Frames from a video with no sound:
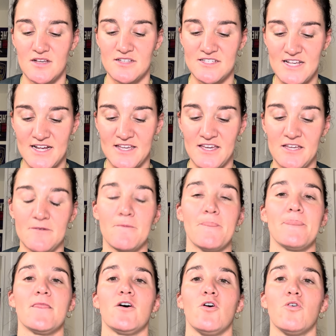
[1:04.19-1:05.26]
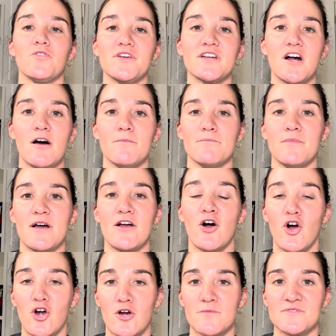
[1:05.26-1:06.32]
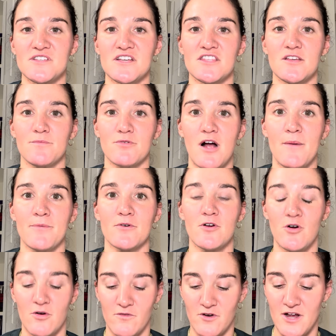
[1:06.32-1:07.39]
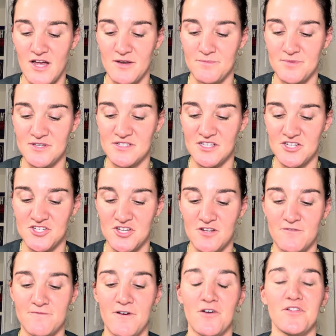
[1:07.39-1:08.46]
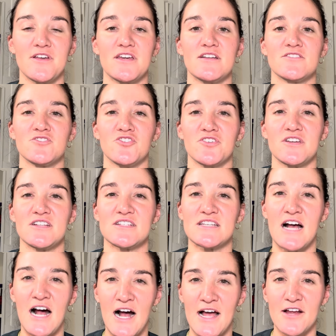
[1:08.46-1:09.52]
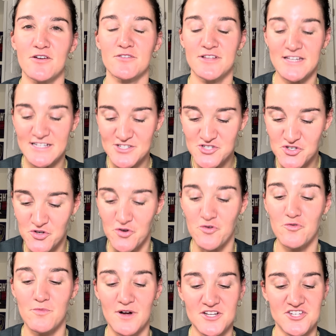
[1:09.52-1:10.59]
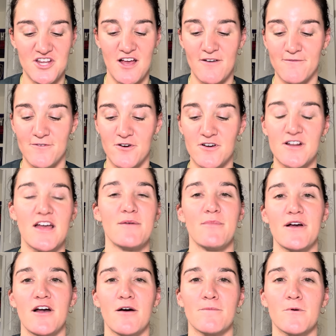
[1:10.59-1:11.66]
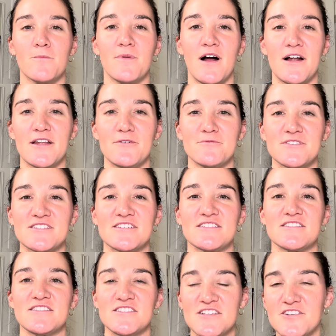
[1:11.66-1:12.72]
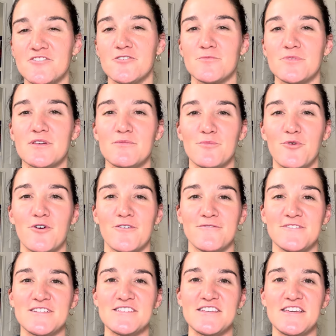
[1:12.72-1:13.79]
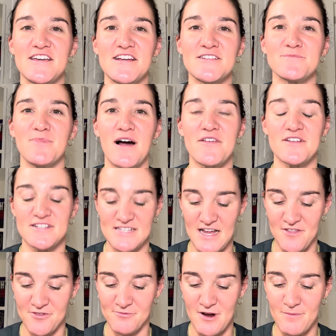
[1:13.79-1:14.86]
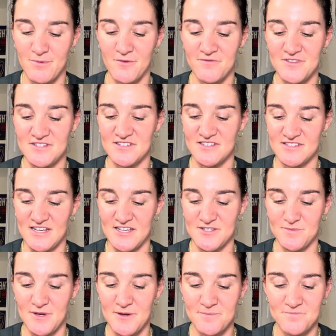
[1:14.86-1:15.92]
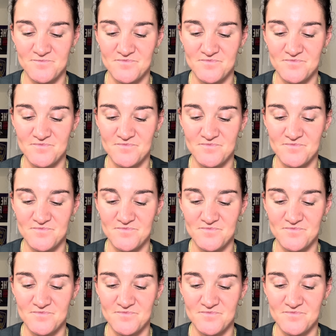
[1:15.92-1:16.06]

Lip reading: Second, holding up my arms in the proper overhead position felt like it took entirely too much effort, and my upper body was considerably more fatigued by the 10th rep of this assessment.